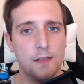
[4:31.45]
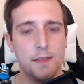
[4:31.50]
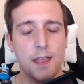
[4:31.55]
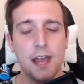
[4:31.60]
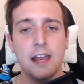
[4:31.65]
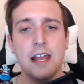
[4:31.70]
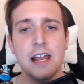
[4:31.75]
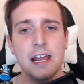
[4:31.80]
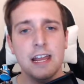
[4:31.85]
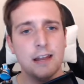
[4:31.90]

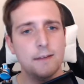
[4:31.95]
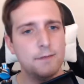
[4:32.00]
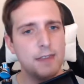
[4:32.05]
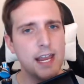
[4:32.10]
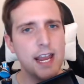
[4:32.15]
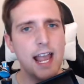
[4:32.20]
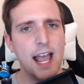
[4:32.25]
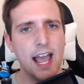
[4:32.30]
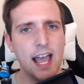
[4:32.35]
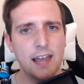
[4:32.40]
that if they
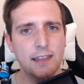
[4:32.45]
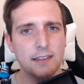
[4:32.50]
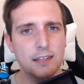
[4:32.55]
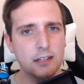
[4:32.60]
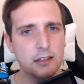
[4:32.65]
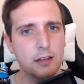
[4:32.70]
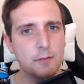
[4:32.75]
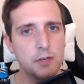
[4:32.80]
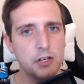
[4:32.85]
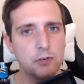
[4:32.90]
had the
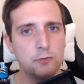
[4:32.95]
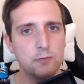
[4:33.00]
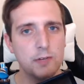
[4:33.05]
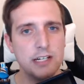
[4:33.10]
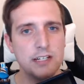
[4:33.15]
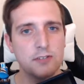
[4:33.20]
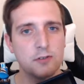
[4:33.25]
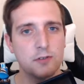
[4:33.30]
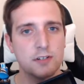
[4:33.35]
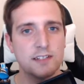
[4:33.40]
unlimited
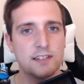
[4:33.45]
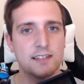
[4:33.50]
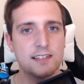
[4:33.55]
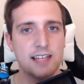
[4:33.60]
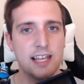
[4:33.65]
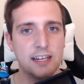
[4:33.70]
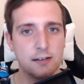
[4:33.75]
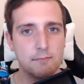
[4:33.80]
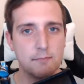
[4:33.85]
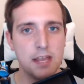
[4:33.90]
resources,
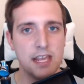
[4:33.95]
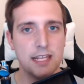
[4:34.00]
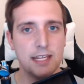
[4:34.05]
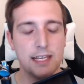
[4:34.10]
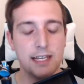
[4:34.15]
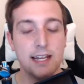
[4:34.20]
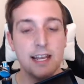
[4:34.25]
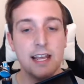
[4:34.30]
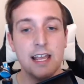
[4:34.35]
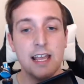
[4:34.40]
they can make
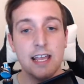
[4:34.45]
it.